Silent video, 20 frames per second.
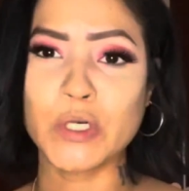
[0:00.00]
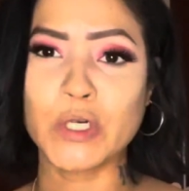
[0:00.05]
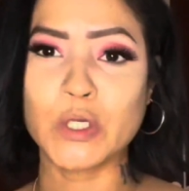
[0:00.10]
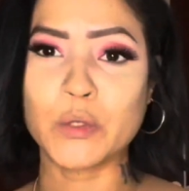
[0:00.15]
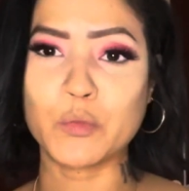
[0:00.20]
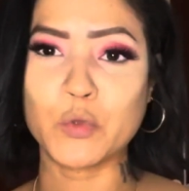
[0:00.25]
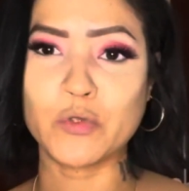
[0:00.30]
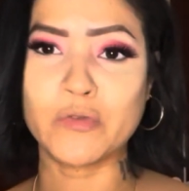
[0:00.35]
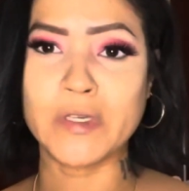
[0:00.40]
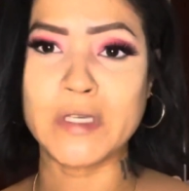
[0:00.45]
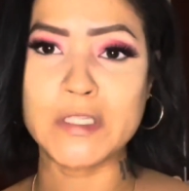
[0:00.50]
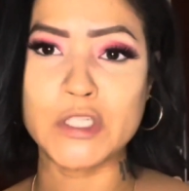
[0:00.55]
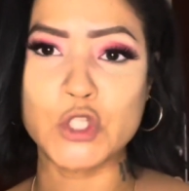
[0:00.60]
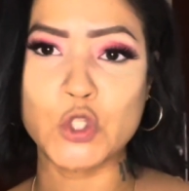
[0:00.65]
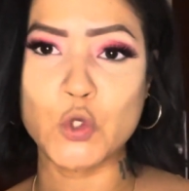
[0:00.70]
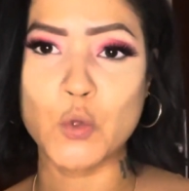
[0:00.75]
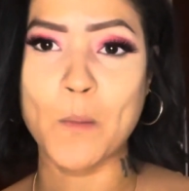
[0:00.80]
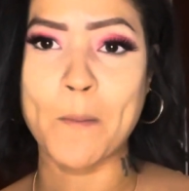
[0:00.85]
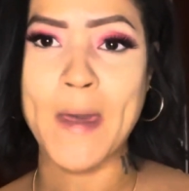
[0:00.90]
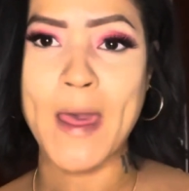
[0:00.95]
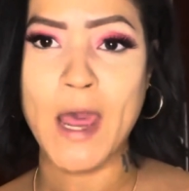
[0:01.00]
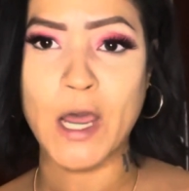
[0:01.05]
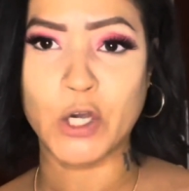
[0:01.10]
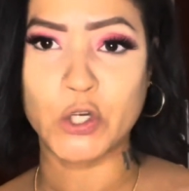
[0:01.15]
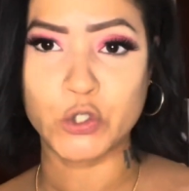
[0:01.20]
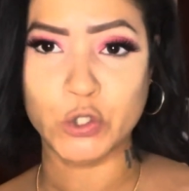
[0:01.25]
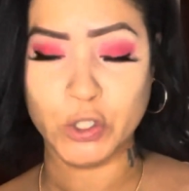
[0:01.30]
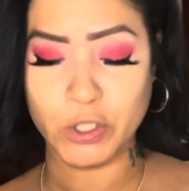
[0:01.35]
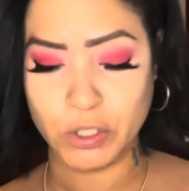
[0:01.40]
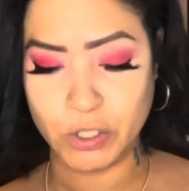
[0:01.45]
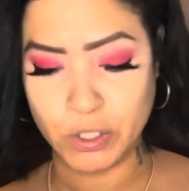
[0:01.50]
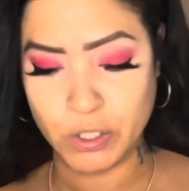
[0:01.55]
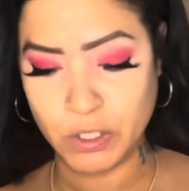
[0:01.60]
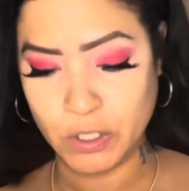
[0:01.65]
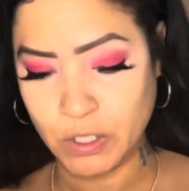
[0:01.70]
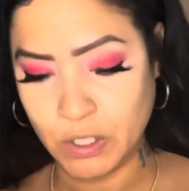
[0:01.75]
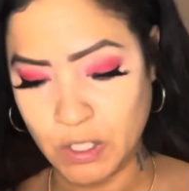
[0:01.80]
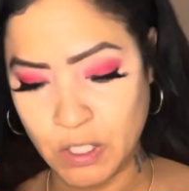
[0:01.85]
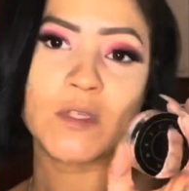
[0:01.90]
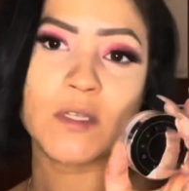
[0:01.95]
move into powder.
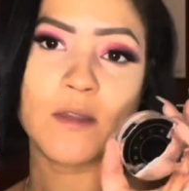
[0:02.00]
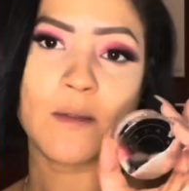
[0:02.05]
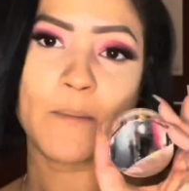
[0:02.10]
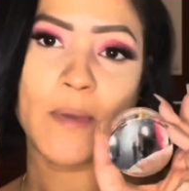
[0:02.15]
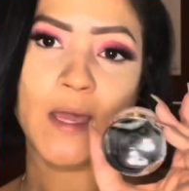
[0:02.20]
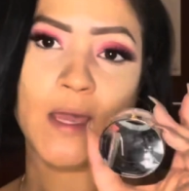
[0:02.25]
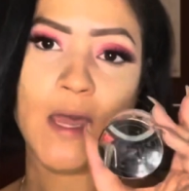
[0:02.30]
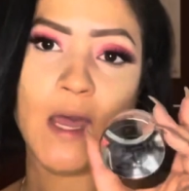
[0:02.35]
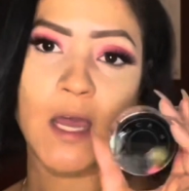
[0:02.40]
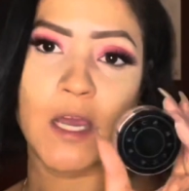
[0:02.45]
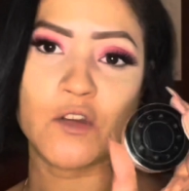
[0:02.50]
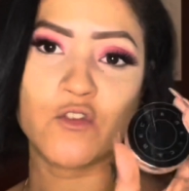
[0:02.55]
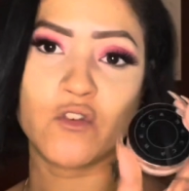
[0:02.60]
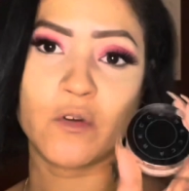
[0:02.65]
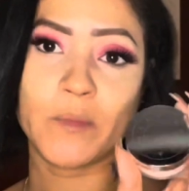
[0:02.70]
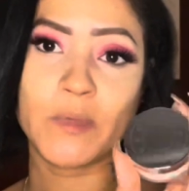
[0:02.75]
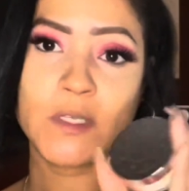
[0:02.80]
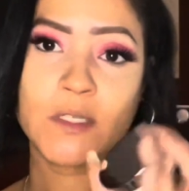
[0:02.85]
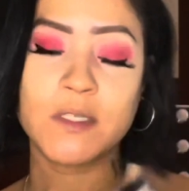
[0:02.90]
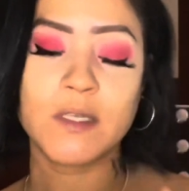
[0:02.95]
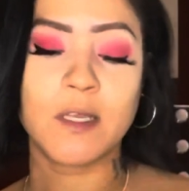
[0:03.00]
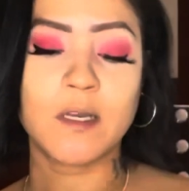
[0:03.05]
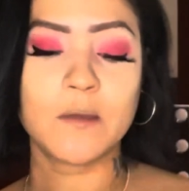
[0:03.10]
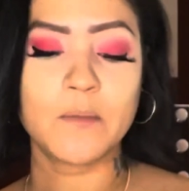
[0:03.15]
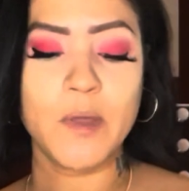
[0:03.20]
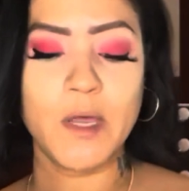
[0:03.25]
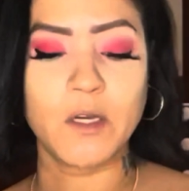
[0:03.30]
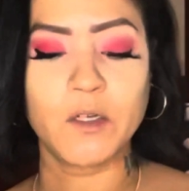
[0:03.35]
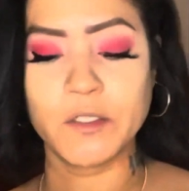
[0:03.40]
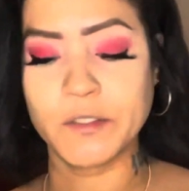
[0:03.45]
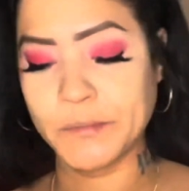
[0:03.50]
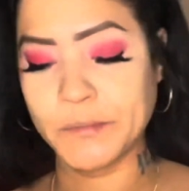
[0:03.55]
It's in the Becca Hydra Mist setting powder.